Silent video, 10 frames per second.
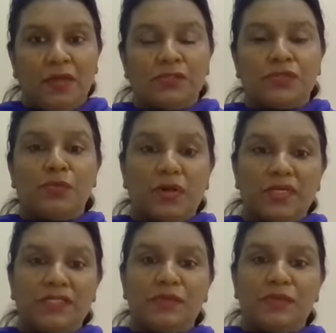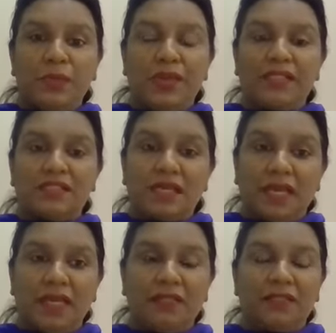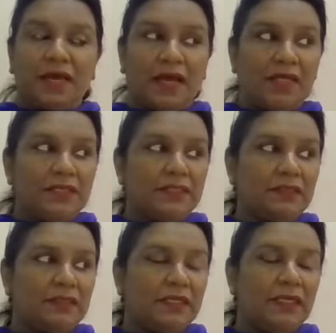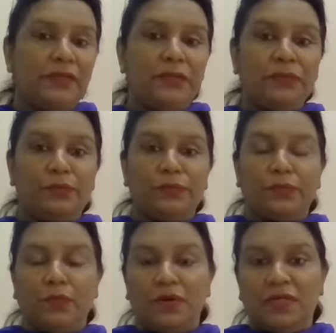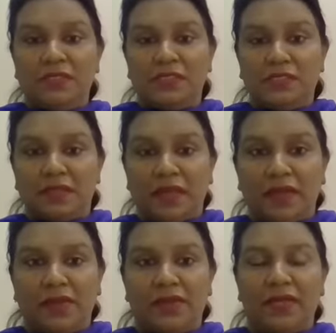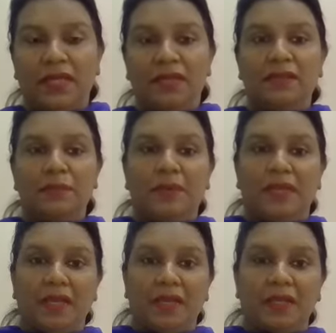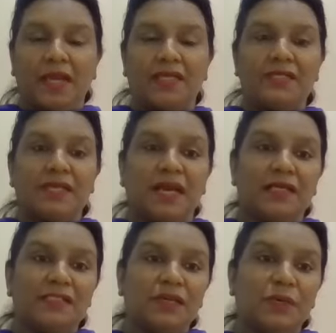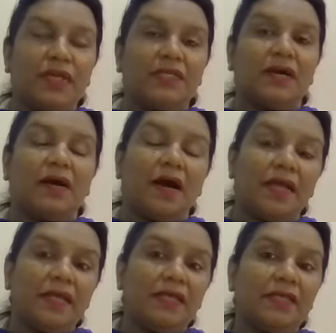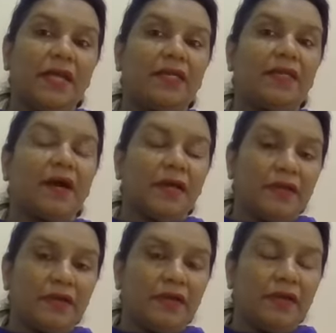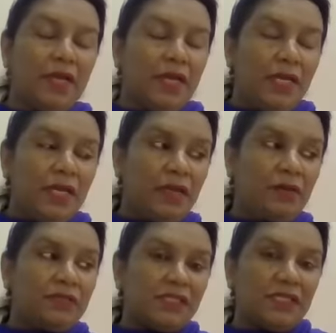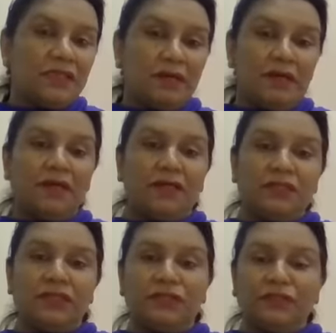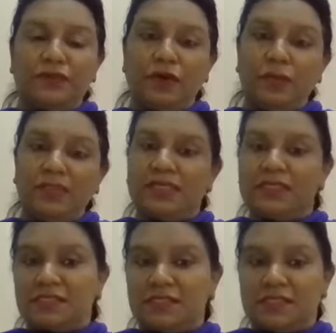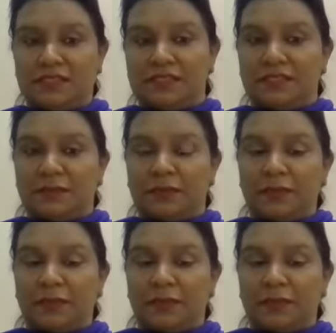So what is the poet saying? That he was there in the plane, and as he went higher and higher, he could see the earth from the distance.